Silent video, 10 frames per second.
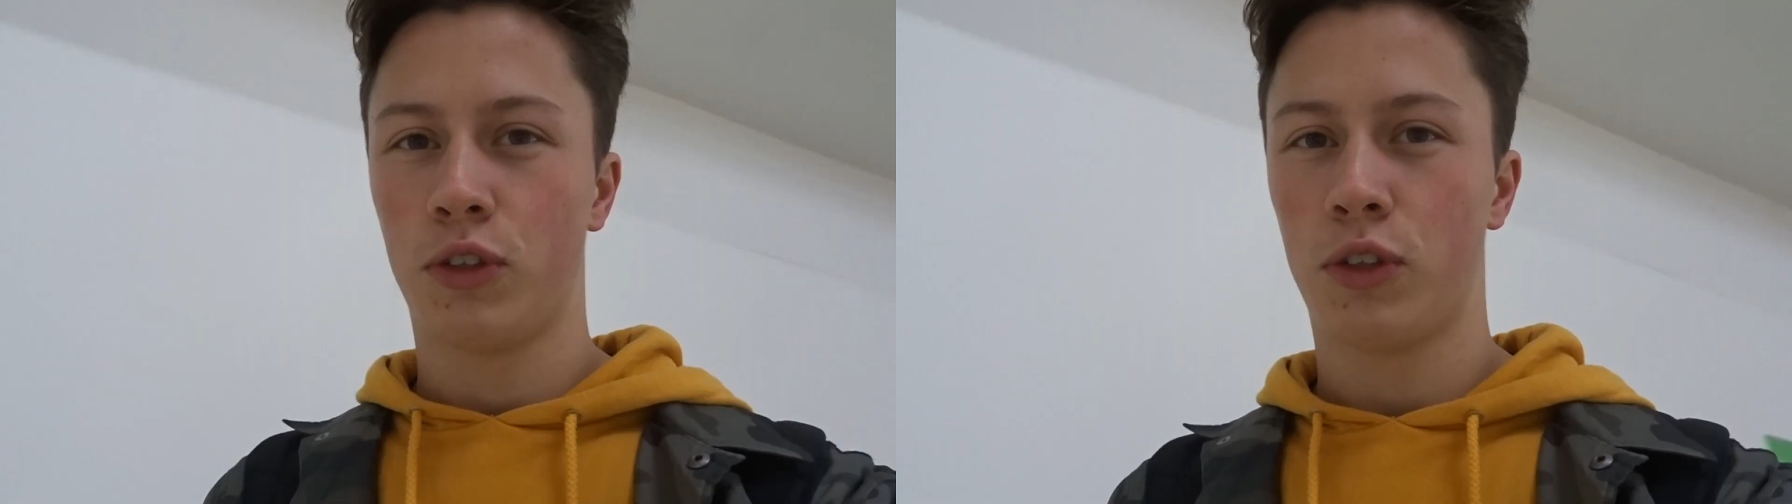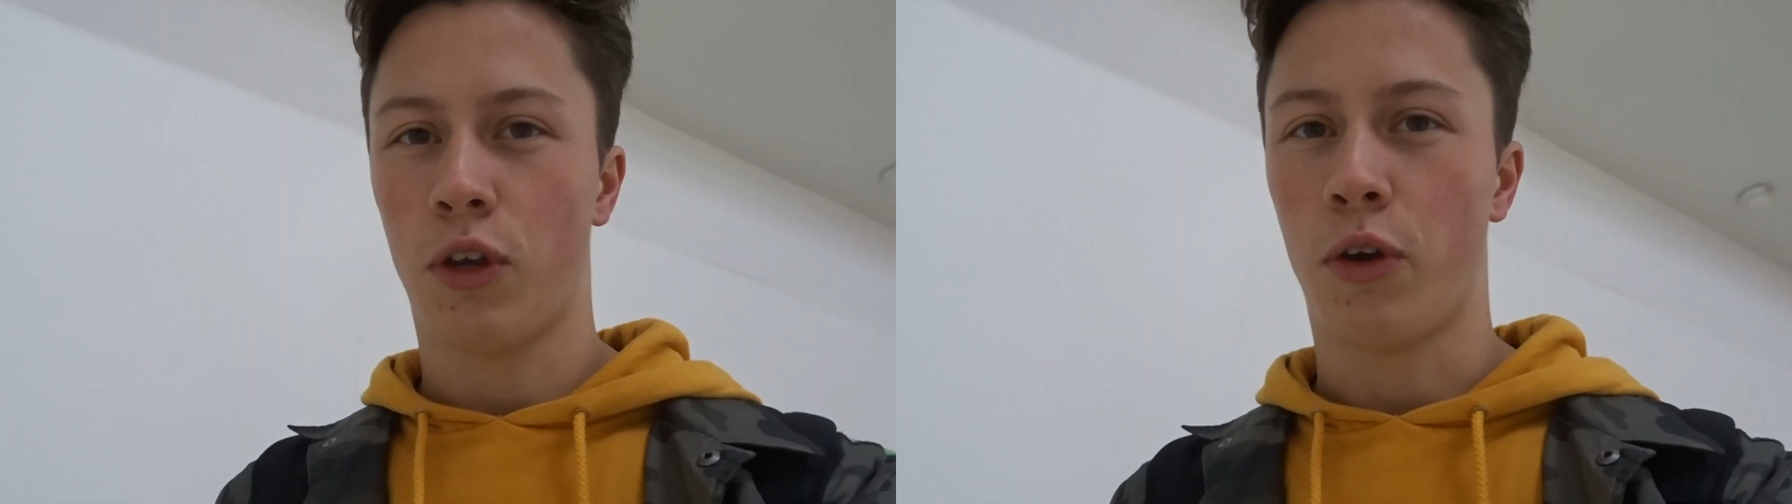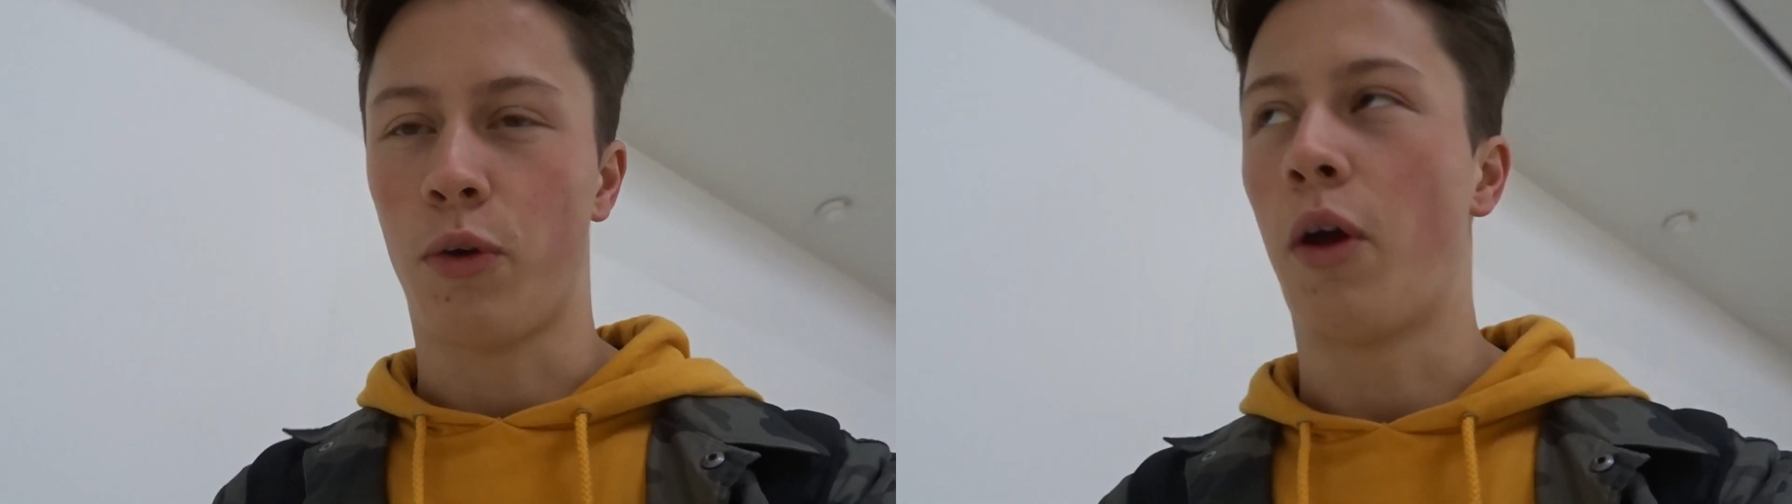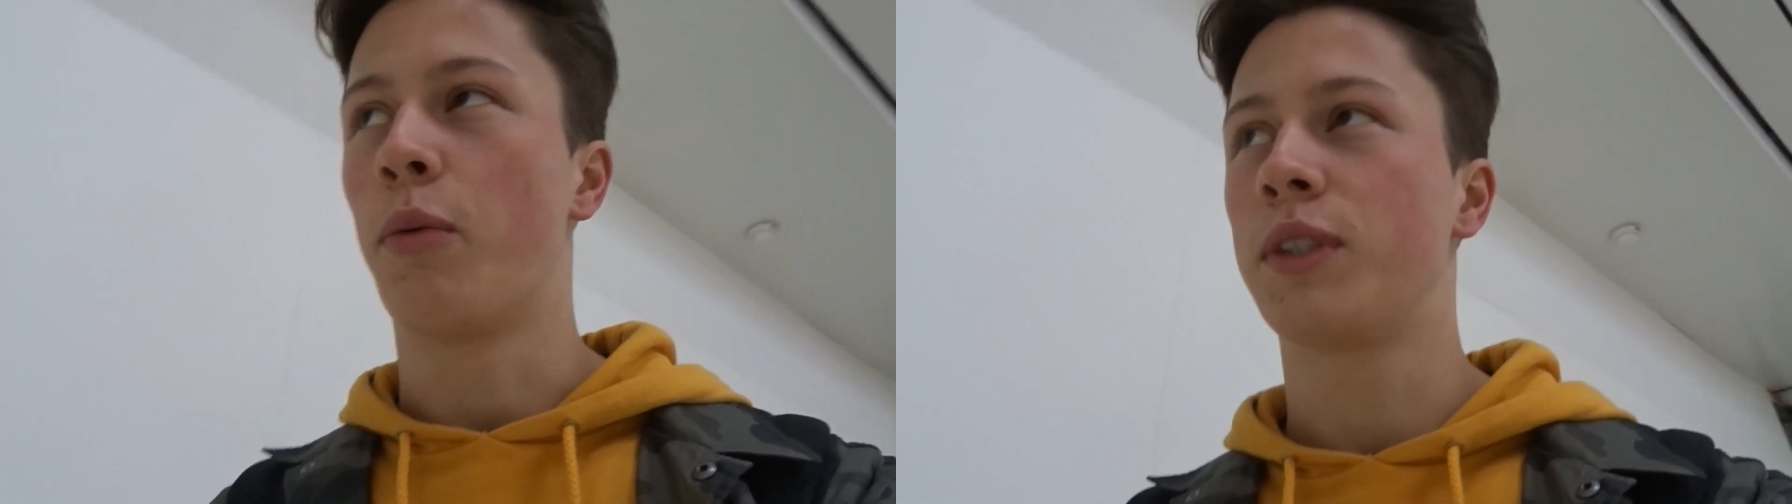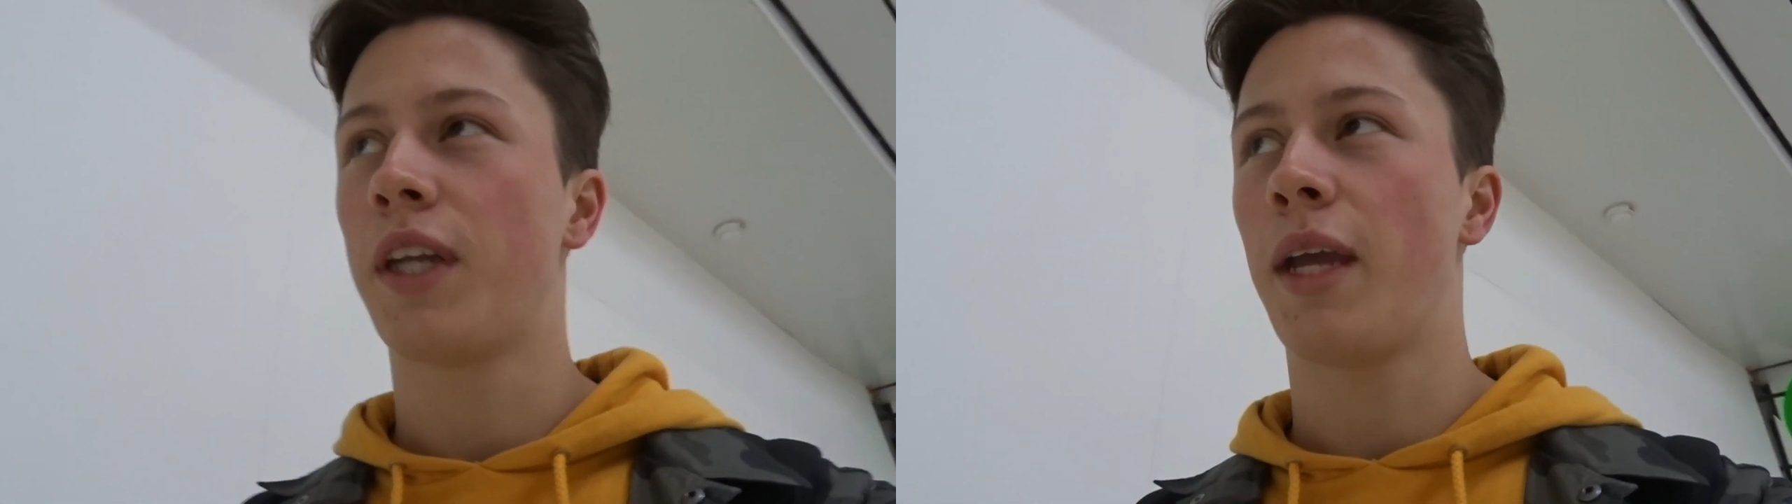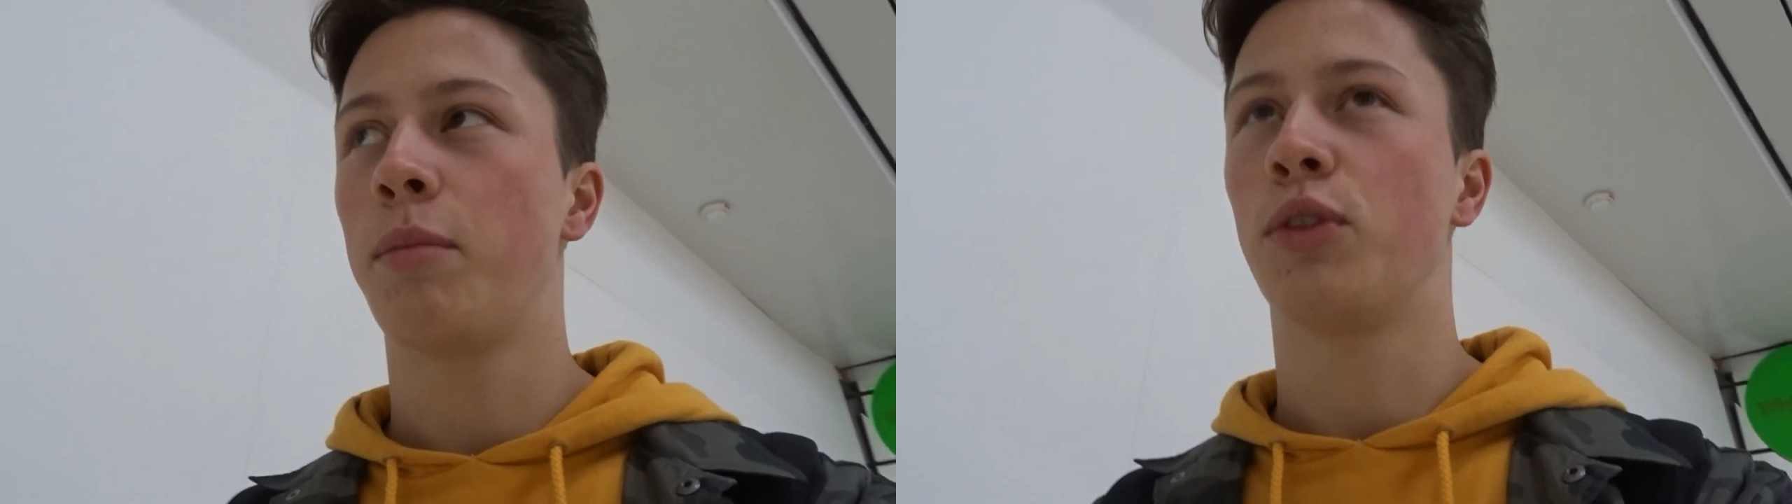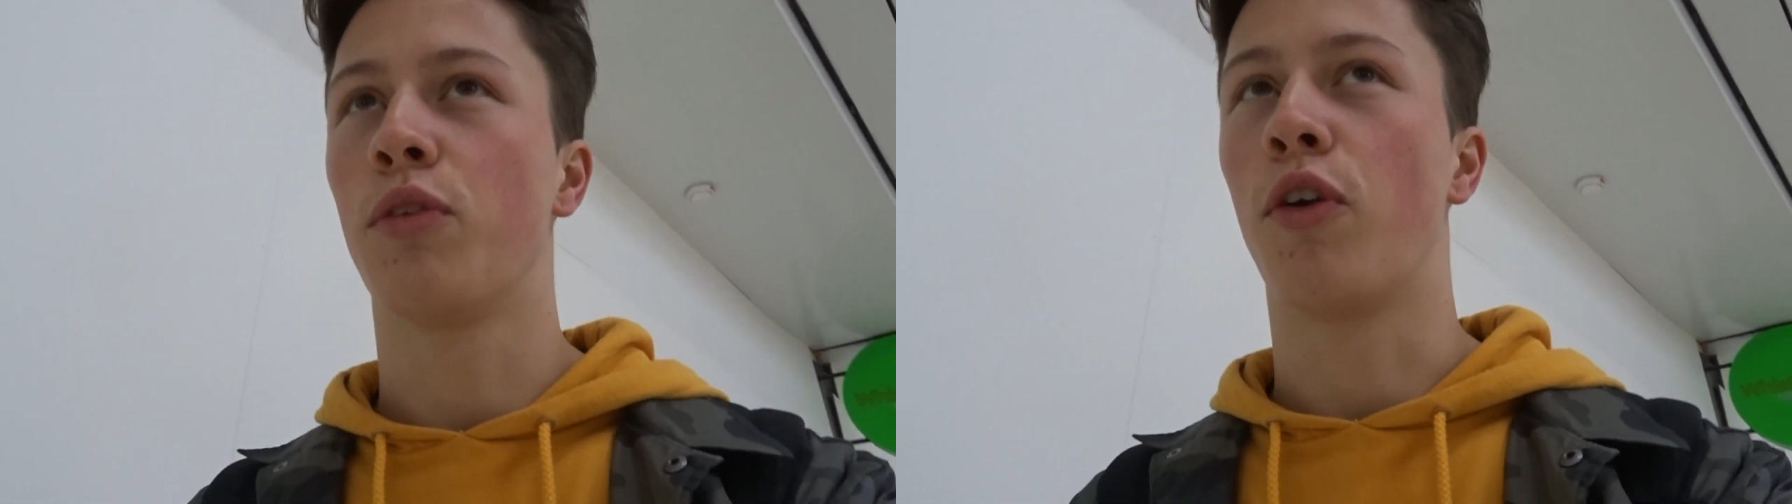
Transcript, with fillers: So I wasn't able to